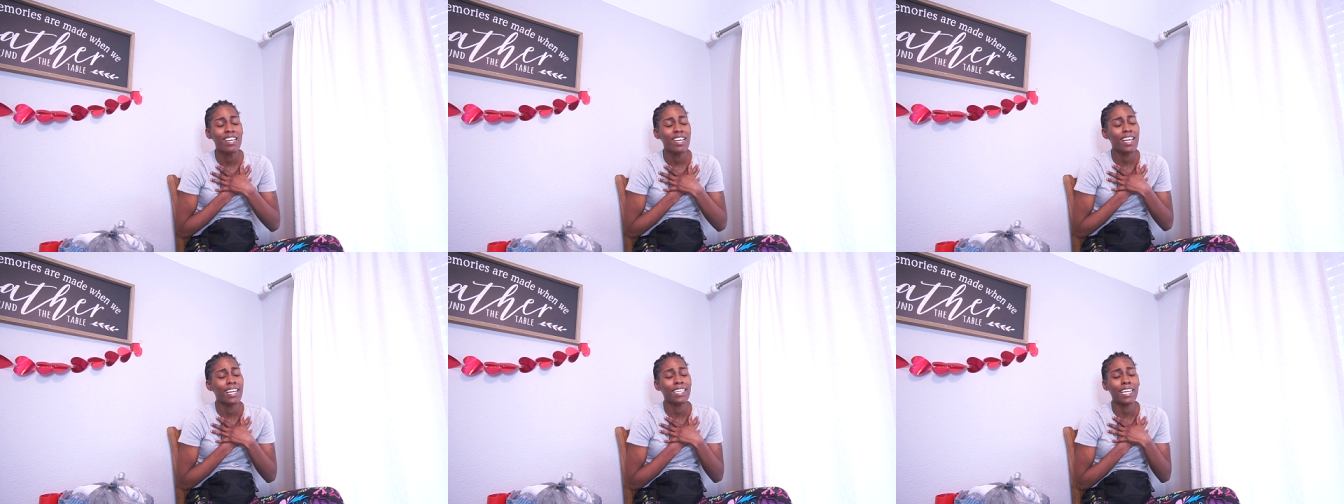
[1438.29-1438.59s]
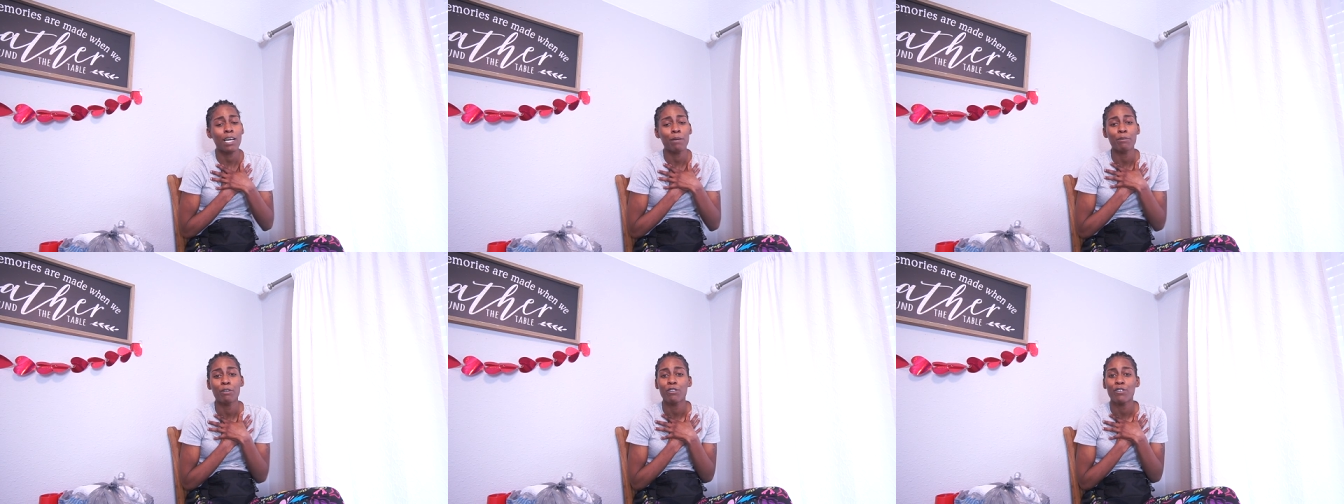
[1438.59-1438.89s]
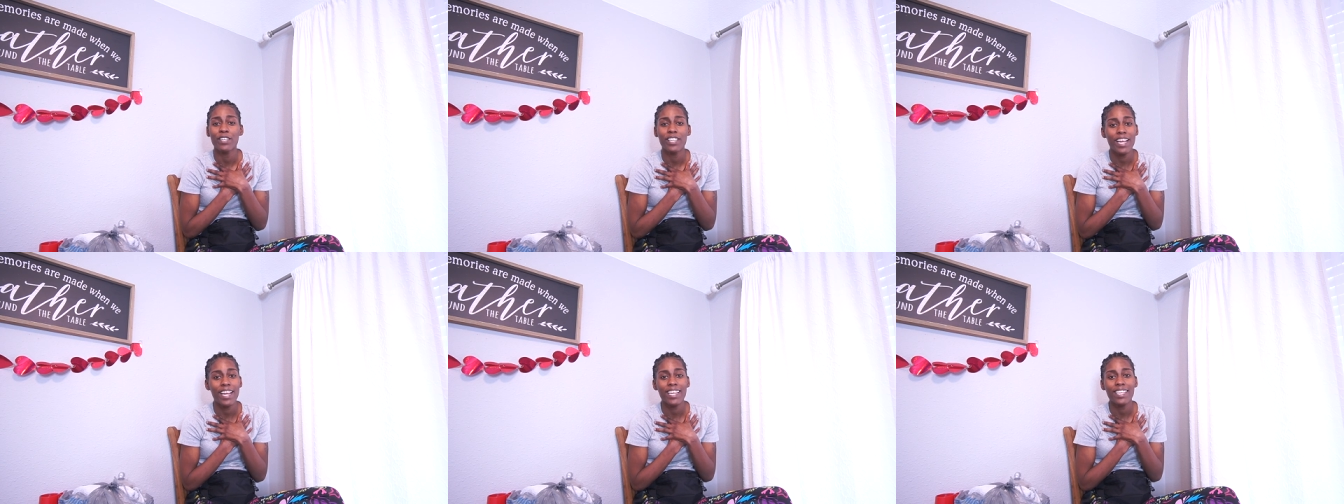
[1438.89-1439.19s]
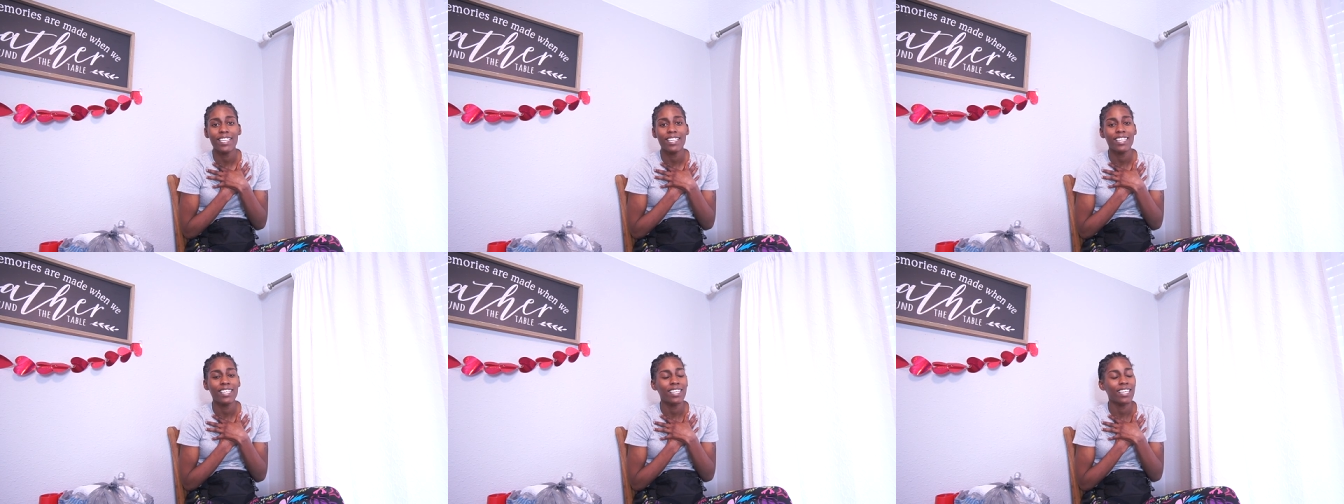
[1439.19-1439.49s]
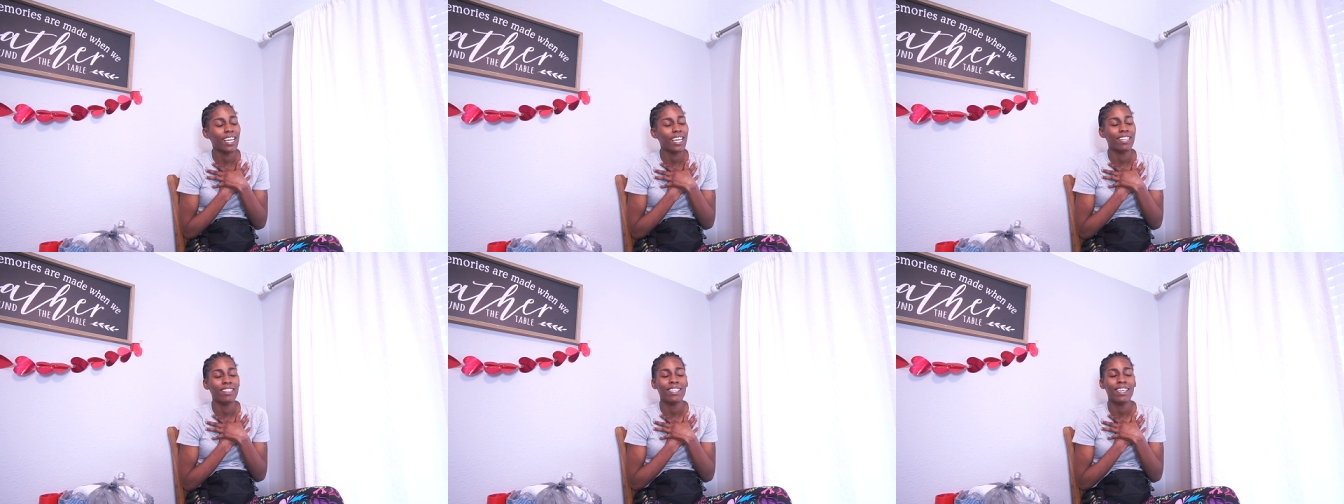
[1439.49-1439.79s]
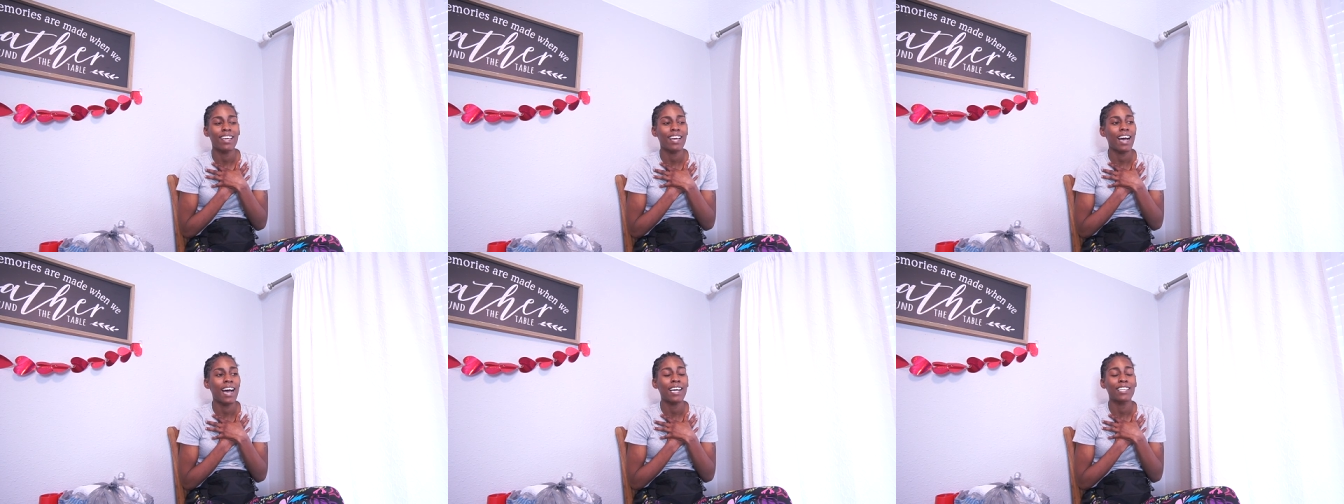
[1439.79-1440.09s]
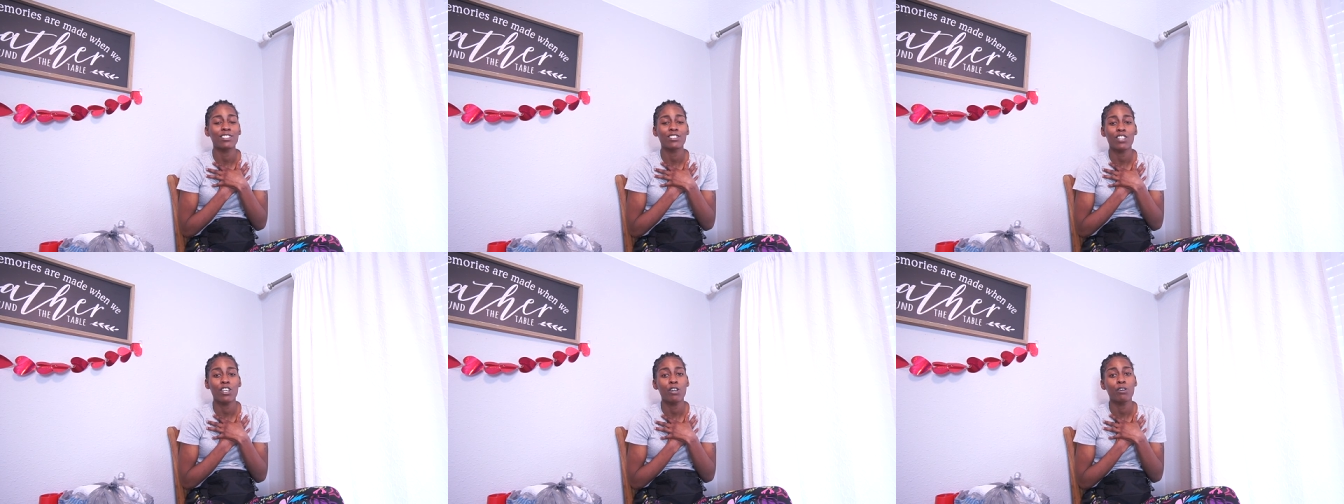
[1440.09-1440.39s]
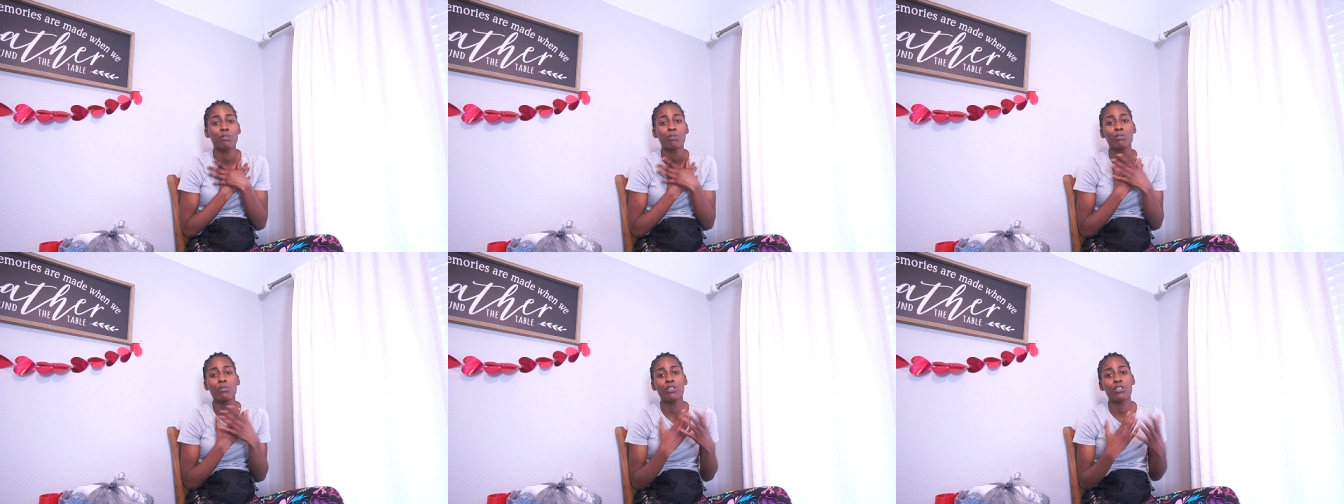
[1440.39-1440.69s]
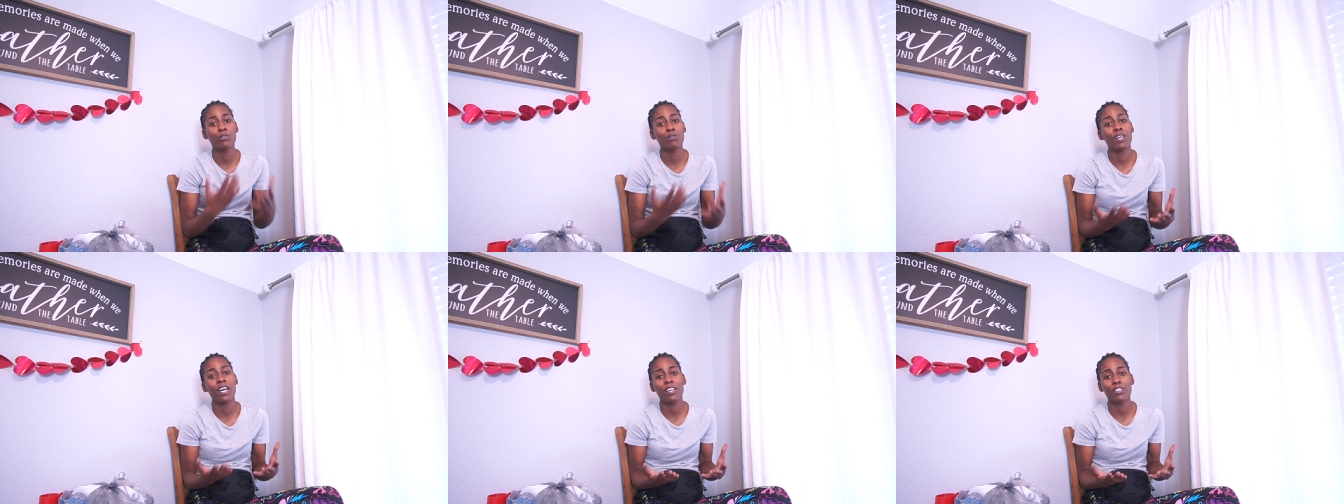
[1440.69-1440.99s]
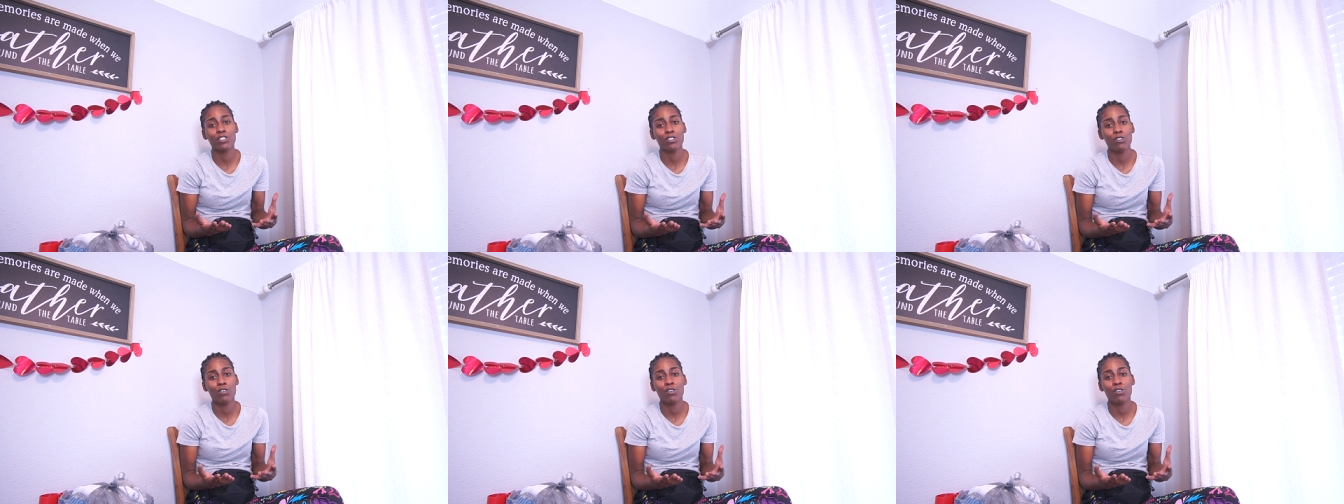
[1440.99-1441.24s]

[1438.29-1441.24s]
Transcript: and I'm creating and that I know you guys are